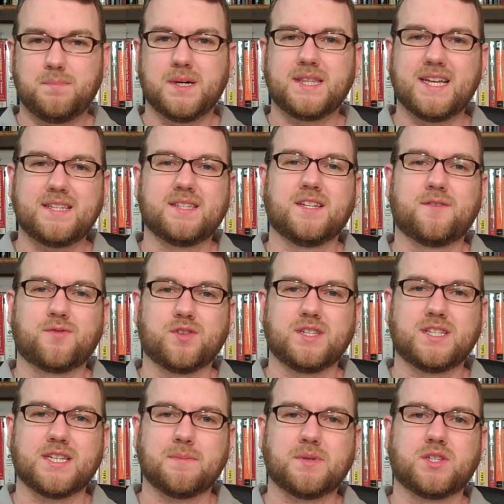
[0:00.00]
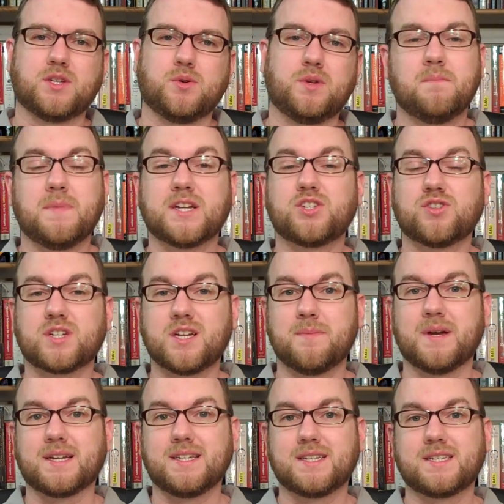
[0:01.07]
But that's enough for this episode. Make sure to come
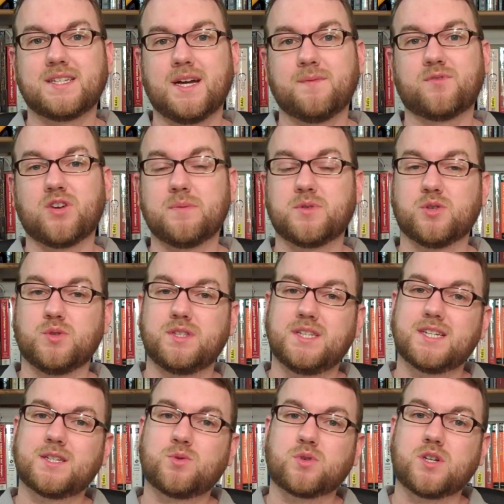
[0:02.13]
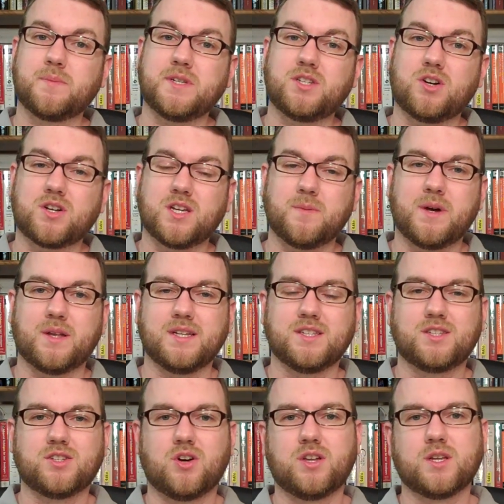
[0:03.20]
back next time for episode 6. We're going to be talking about
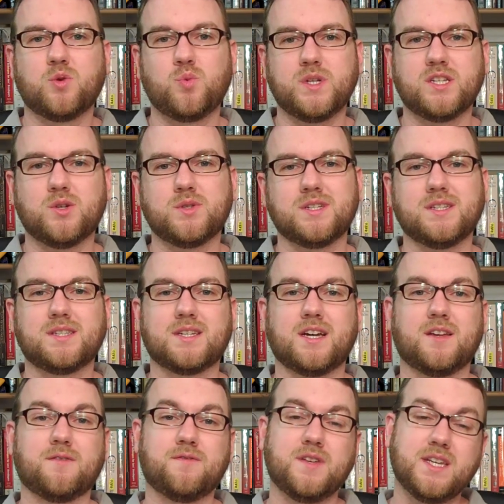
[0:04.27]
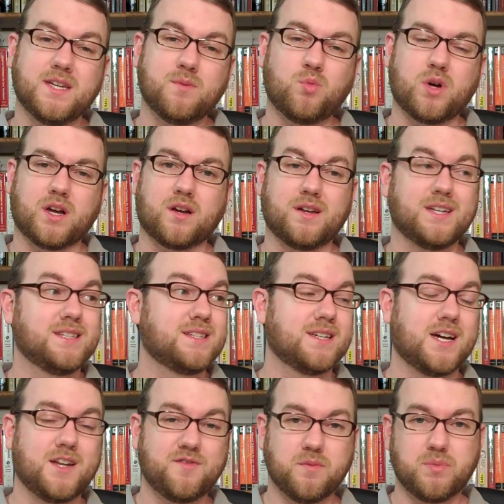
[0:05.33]
installing Windows inside of VMware
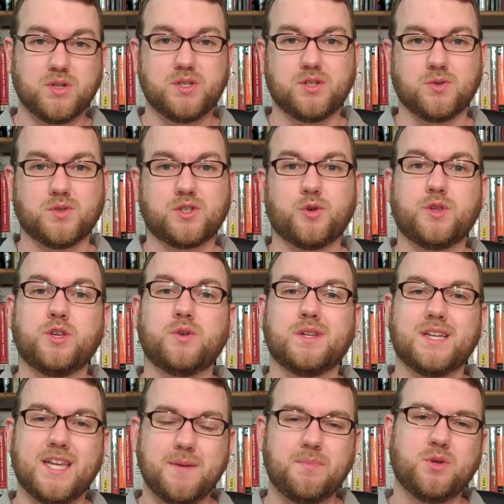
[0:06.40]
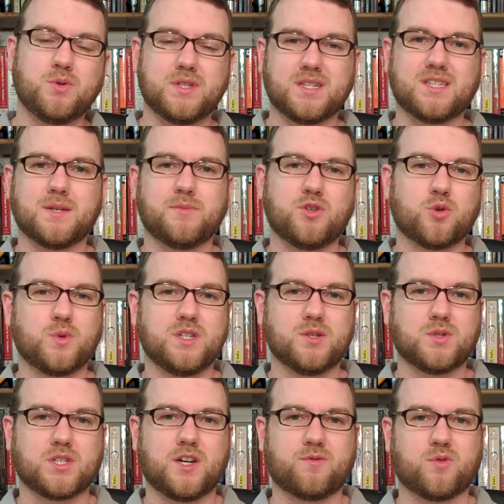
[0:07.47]
inside of Ubuntu so that you can keep using some of your
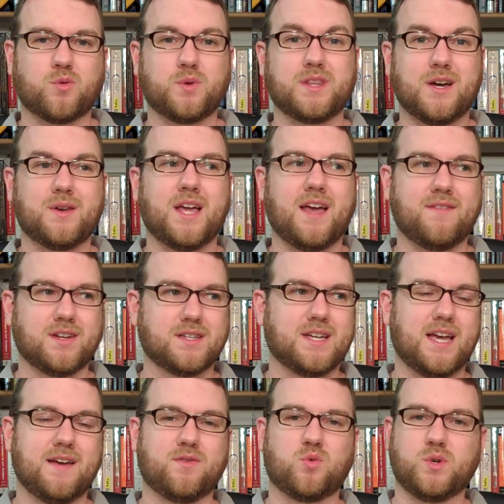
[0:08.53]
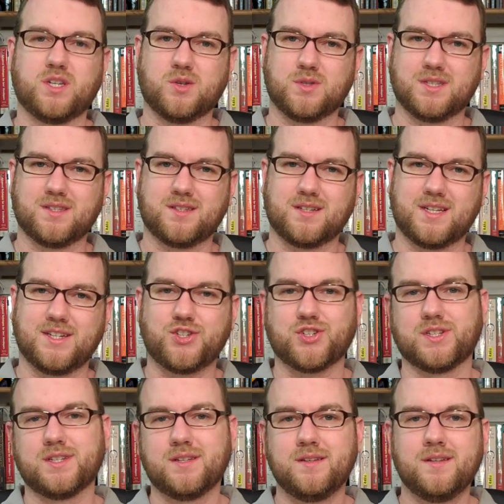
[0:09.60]
Windows software without having to have a Windows
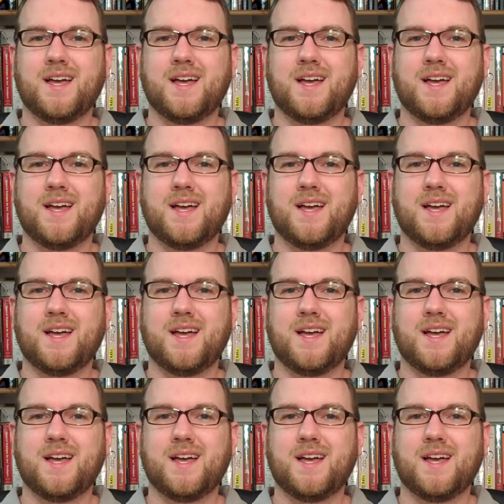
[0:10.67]
installation.